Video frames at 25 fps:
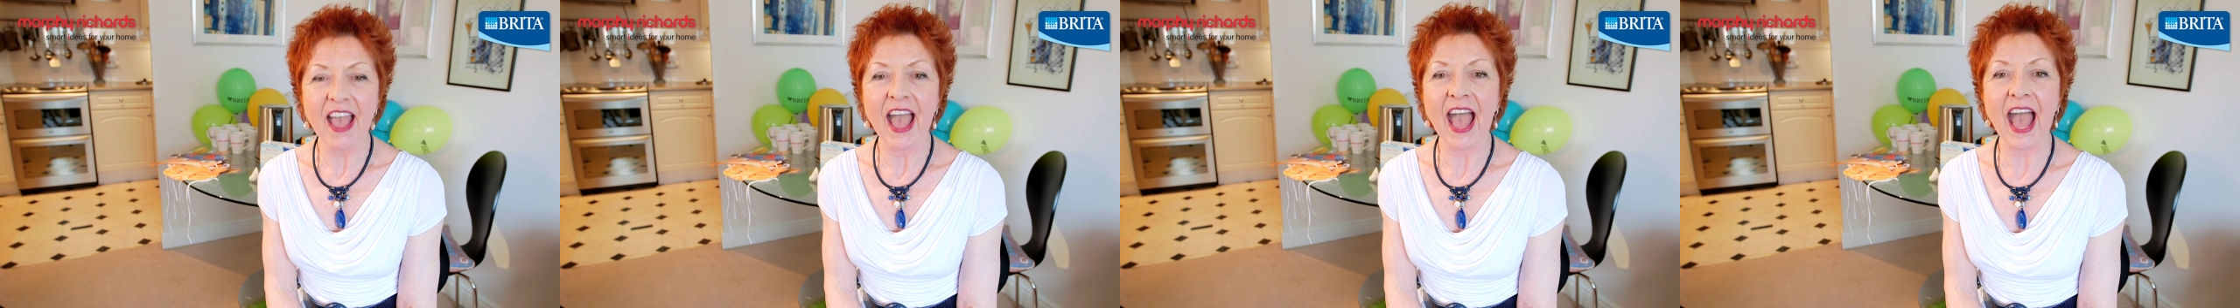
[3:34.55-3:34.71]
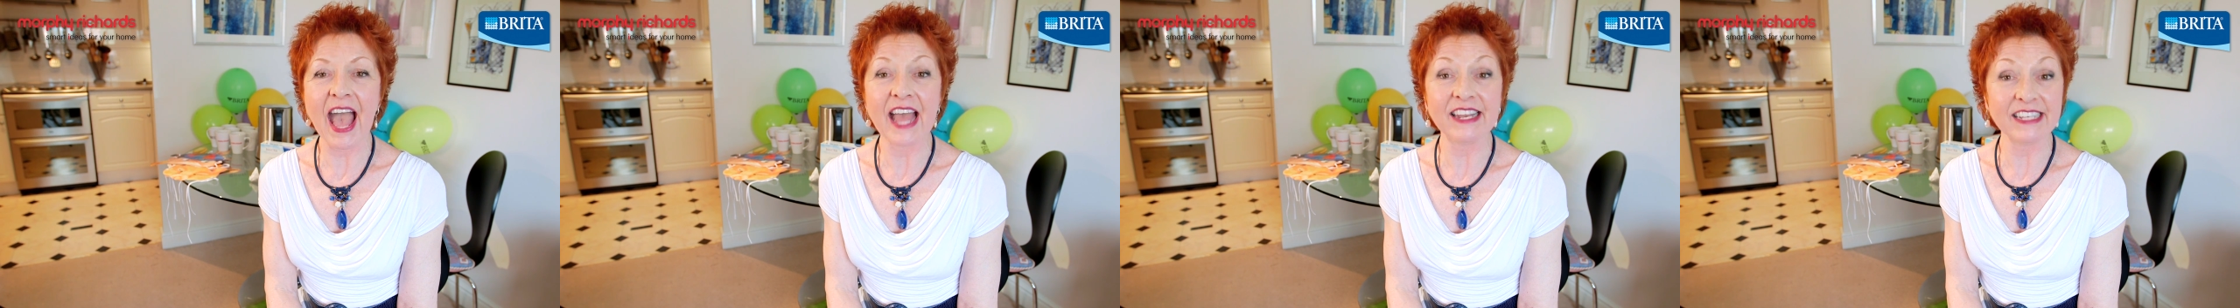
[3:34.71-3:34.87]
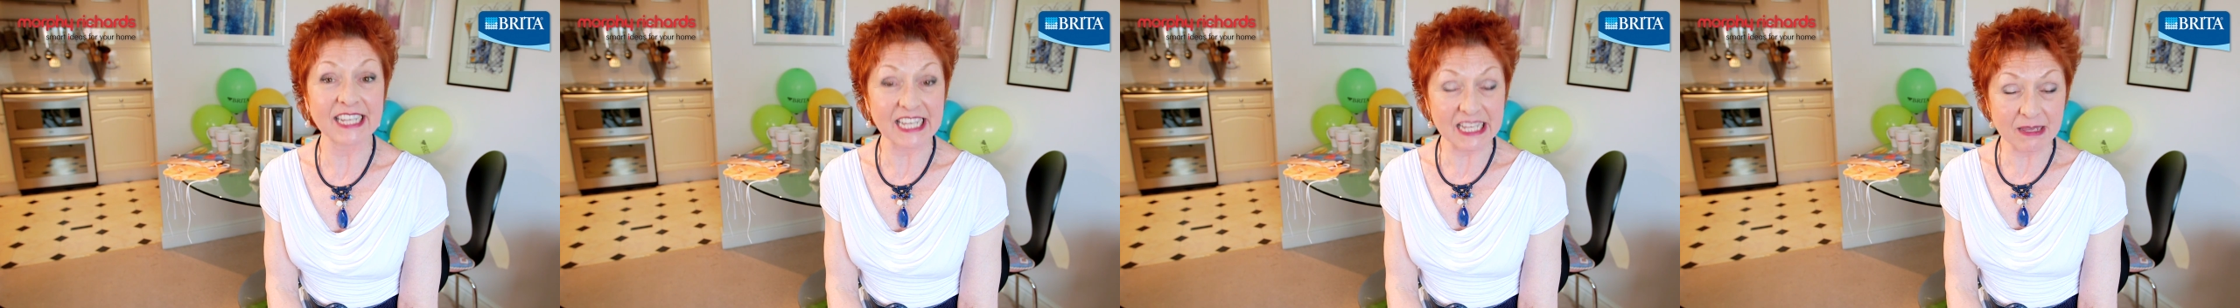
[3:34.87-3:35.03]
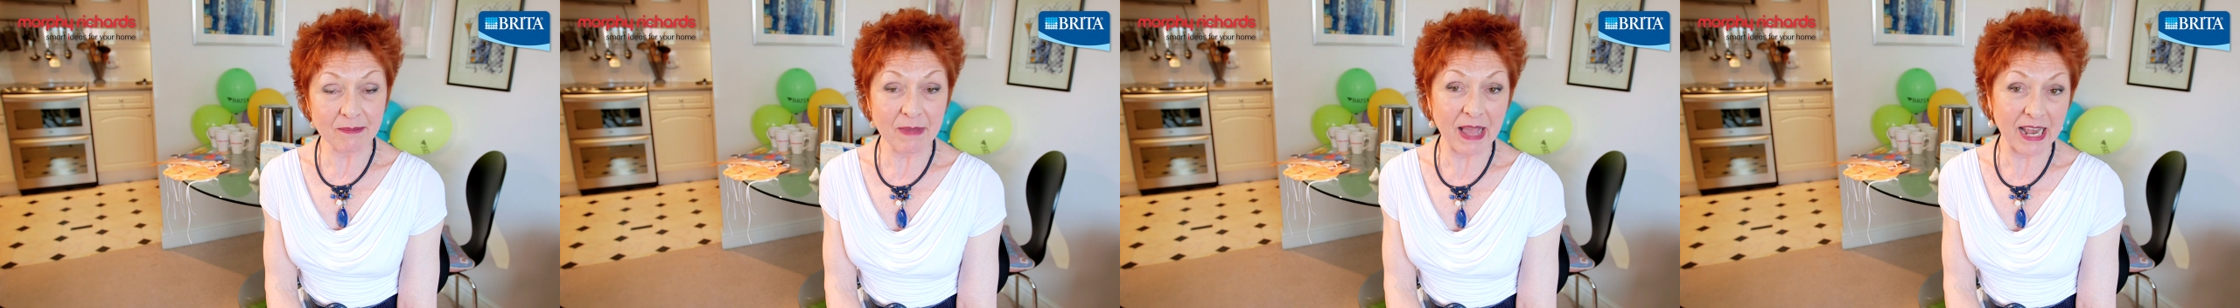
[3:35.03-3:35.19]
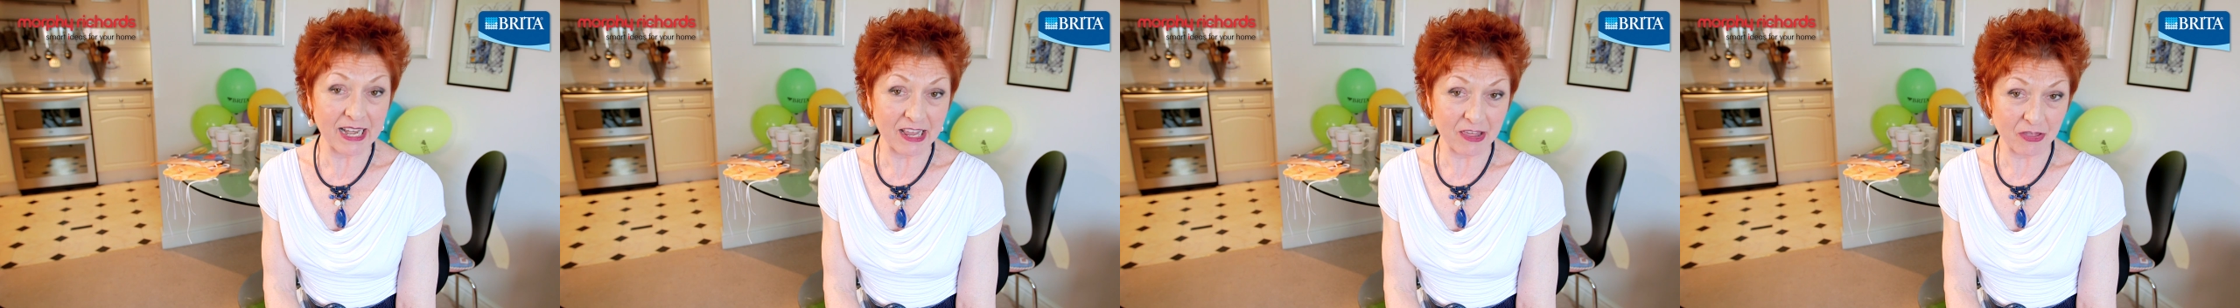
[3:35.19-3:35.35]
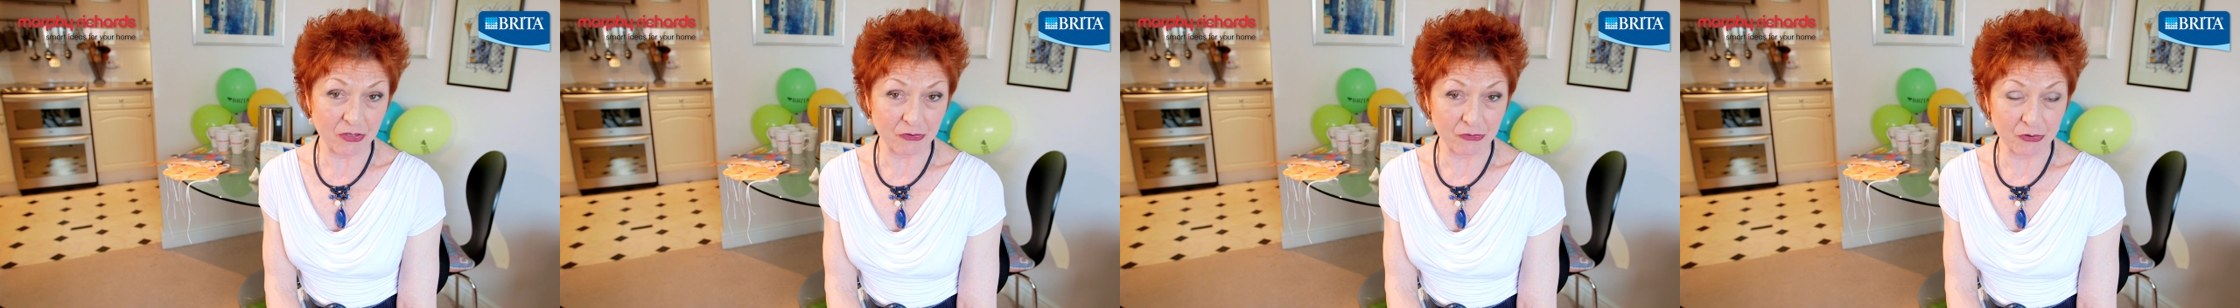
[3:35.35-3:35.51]
and email
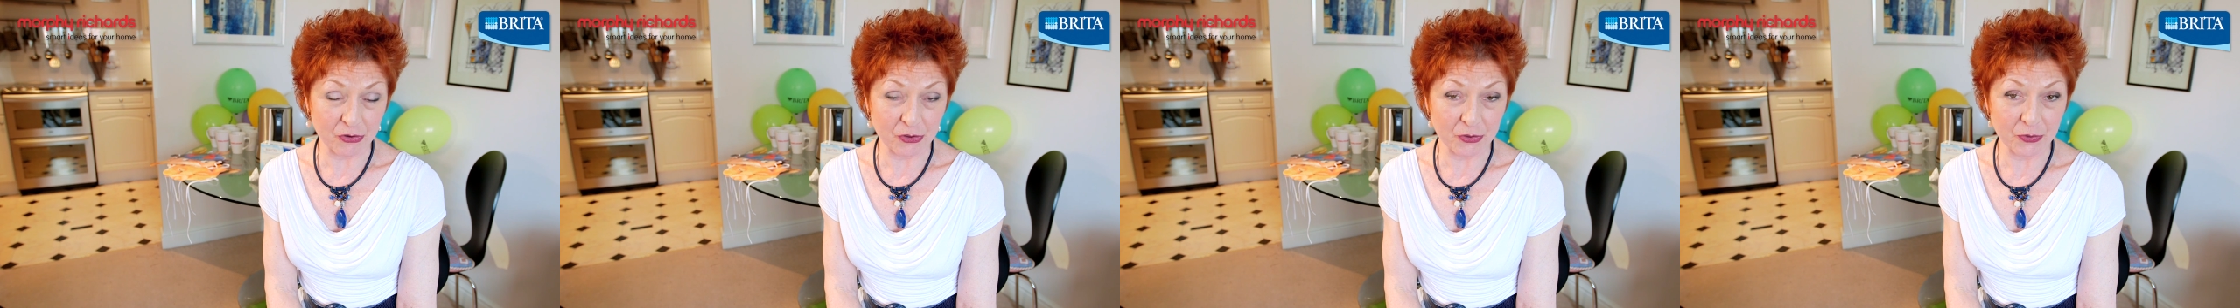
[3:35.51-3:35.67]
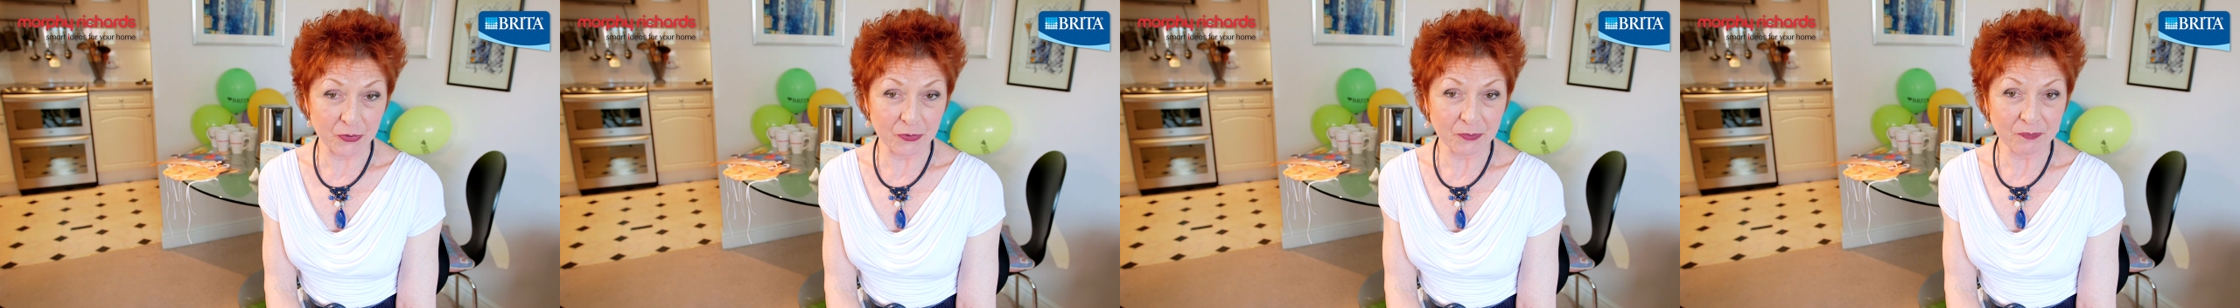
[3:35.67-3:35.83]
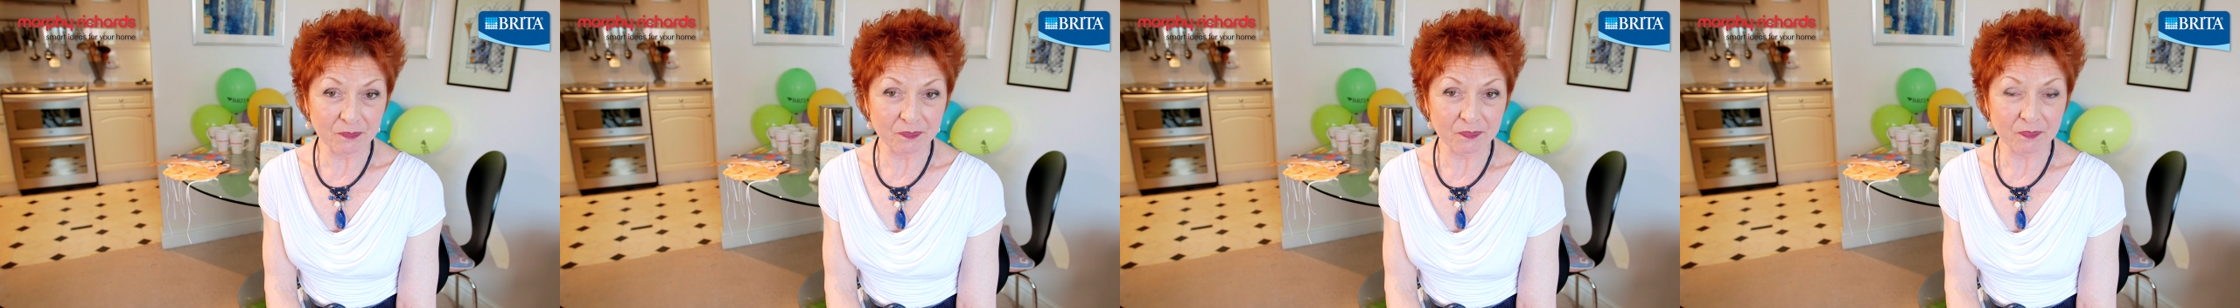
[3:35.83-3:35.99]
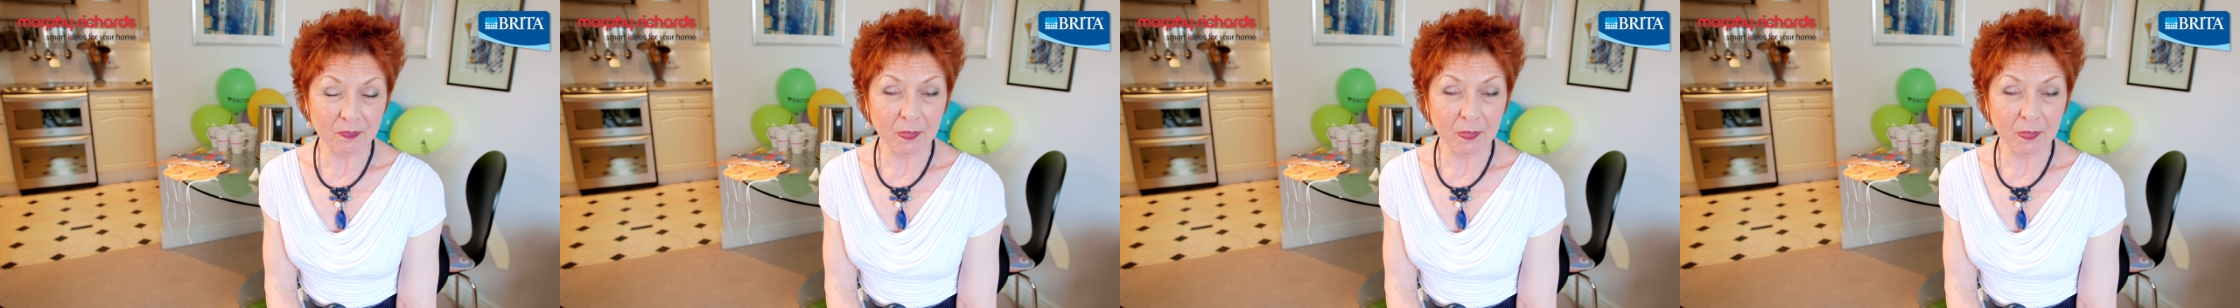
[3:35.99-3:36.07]
it through.